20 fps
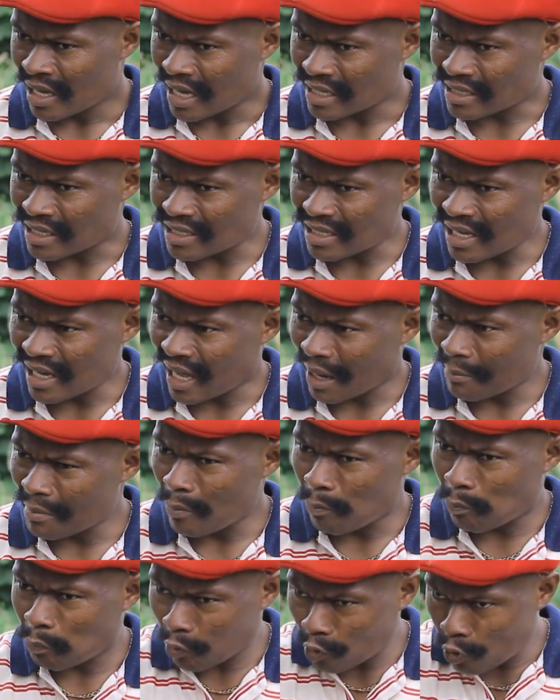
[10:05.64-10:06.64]
ese se nka me
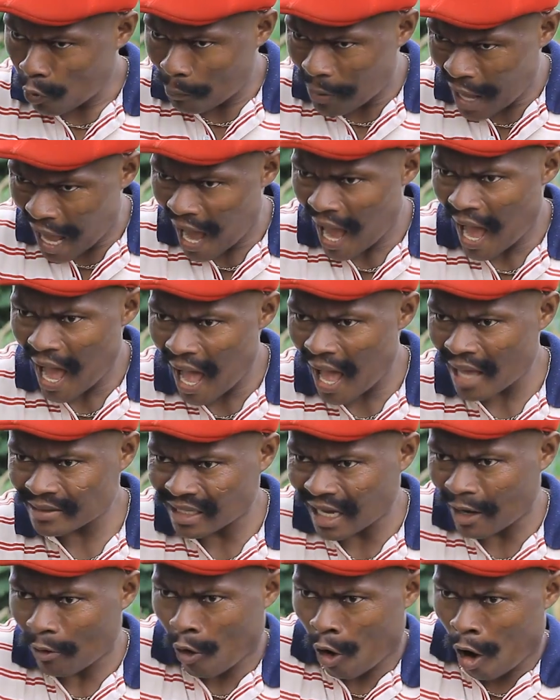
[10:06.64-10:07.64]
bonu pa
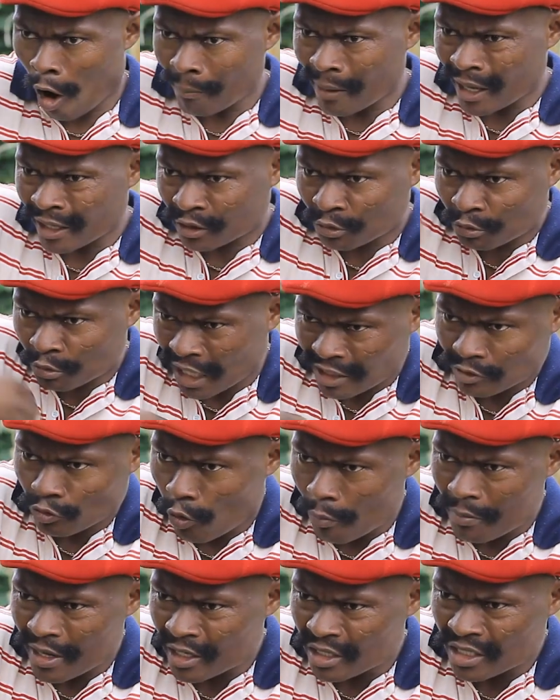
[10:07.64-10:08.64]
se o ba hwe se
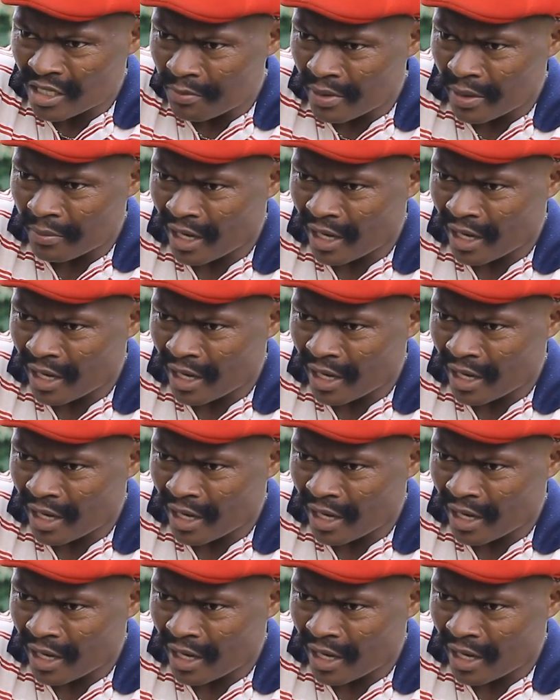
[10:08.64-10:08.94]
o be yi me